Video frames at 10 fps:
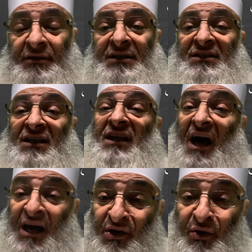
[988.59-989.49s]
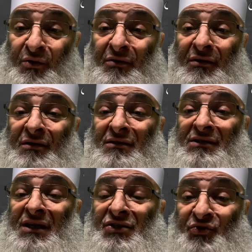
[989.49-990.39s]
He said, I know.
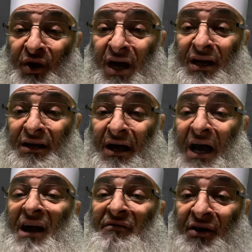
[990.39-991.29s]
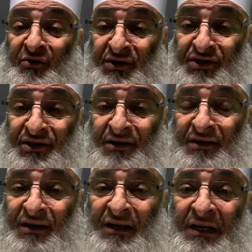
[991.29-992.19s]
That's why I have a question.
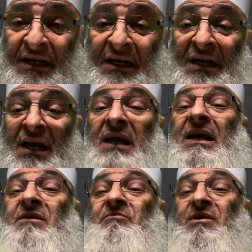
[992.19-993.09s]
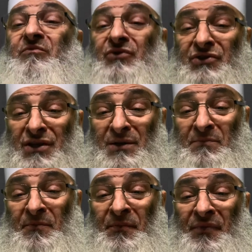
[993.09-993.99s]
Can I be Muslim
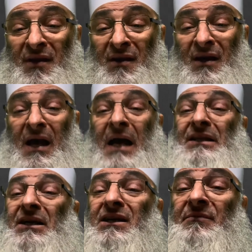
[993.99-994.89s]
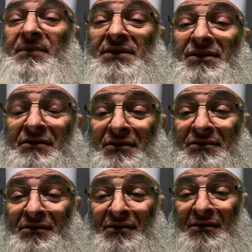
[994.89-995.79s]
and I keep it secret?
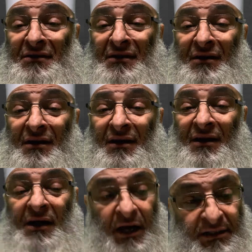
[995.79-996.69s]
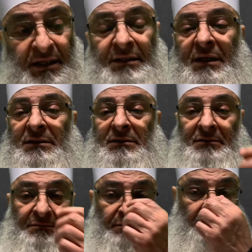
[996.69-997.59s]
I said, yes.
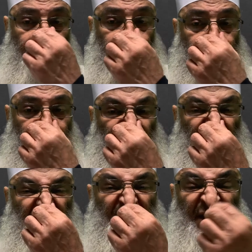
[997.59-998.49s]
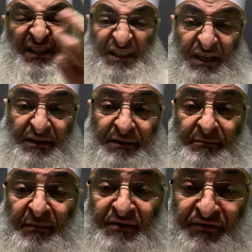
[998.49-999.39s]
He said,
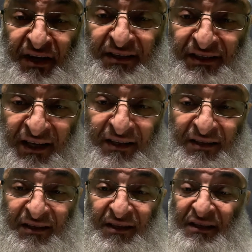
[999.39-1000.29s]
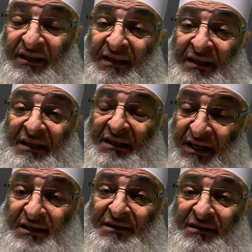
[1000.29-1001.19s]
my friend said, yes.